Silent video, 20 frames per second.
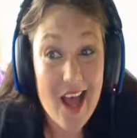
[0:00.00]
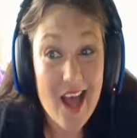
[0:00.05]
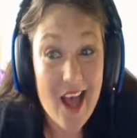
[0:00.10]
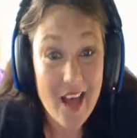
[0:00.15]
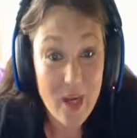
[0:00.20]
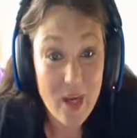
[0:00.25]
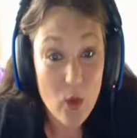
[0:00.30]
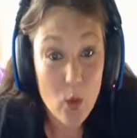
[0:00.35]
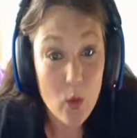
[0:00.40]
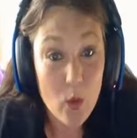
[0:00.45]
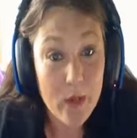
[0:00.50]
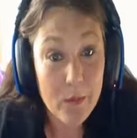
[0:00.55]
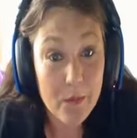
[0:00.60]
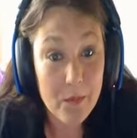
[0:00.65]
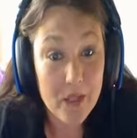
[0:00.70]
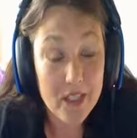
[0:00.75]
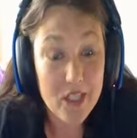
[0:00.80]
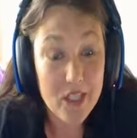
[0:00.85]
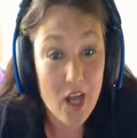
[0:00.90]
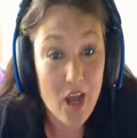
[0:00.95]
I quit
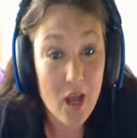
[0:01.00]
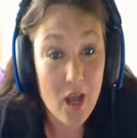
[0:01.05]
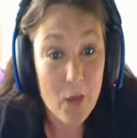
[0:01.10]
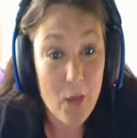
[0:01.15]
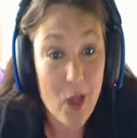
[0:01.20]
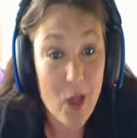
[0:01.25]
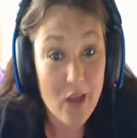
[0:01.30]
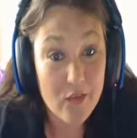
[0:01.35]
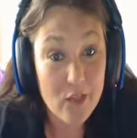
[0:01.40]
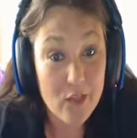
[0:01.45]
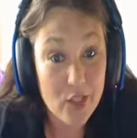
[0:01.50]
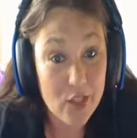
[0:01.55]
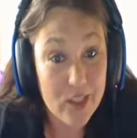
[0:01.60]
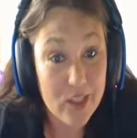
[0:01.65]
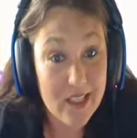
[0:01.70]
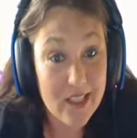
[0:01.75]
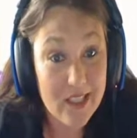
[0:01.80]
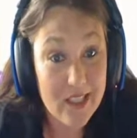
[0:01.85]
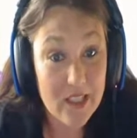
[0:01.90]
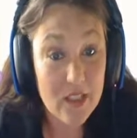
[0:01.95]
my job. I've
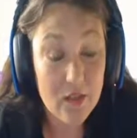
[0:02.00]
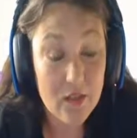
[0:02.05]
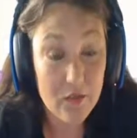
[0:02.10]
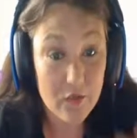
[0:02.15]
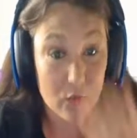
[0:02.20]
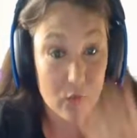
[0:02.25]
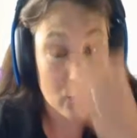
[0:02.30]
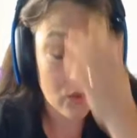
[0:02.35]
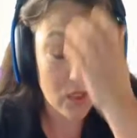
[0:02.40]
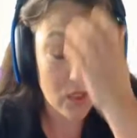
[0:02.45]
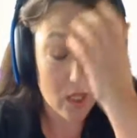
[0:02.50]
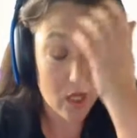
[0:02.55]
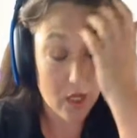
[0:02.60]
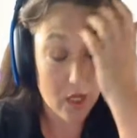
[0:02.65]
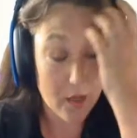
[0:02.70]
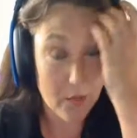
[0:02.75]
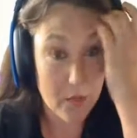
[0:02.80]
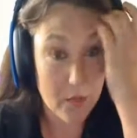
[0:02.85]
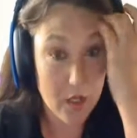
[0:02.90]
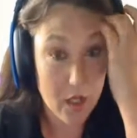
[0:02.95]
turned this into full
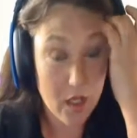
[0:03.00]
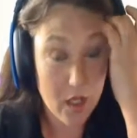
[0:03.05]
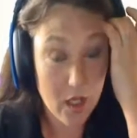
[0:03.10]
time.